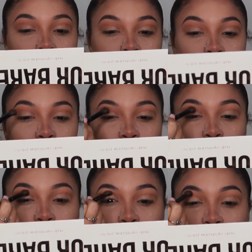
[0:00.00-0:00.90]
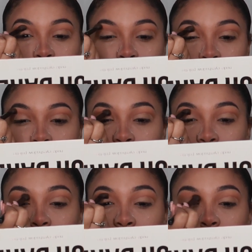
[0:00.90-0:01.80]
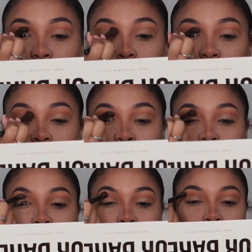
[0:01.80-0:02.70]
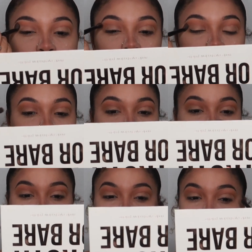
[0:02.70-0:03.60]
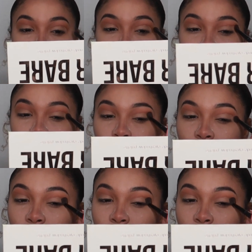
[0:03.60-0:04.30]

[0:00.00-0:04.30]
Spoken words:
clean up the concealer that may have gotten where it didn't need to be.